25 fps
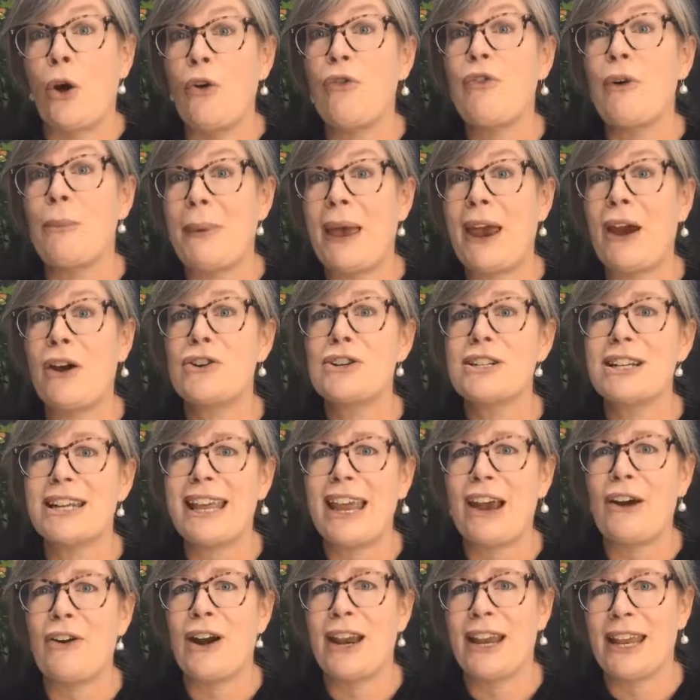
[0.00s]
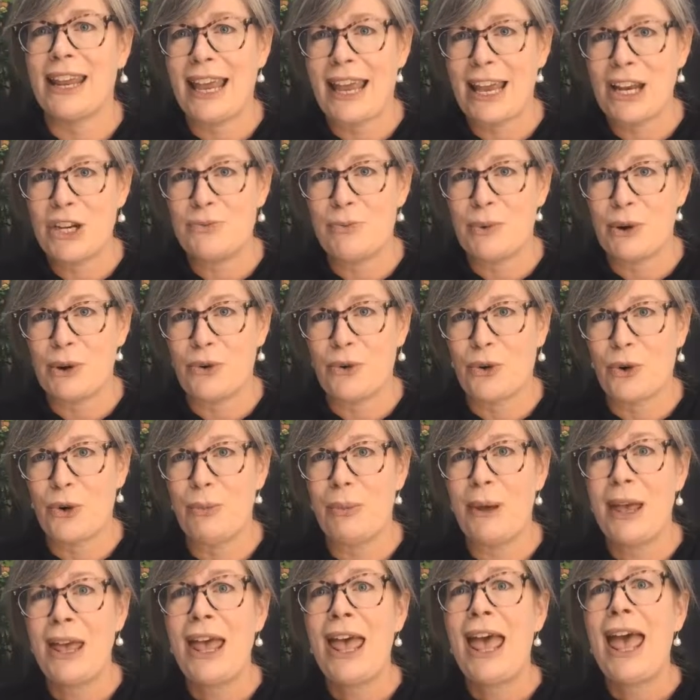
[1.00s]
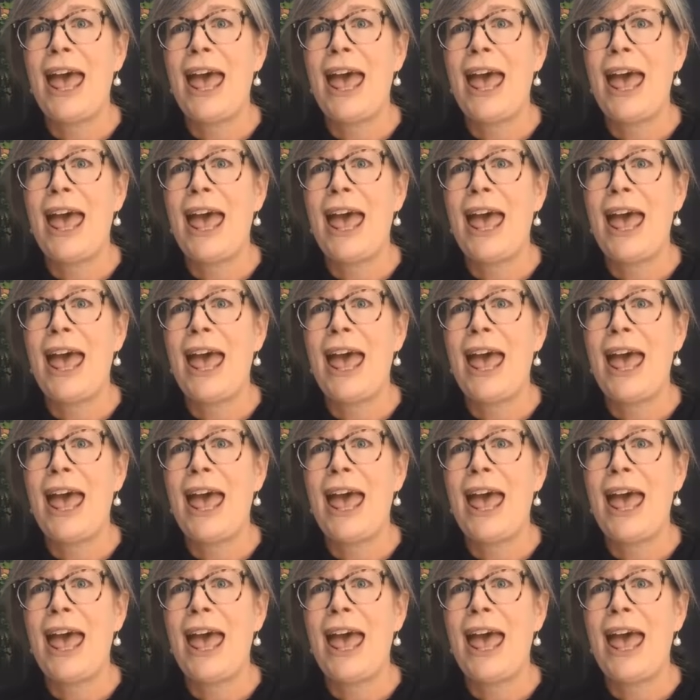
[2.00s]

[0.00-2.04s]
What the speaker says: of a parent and carer engagement group.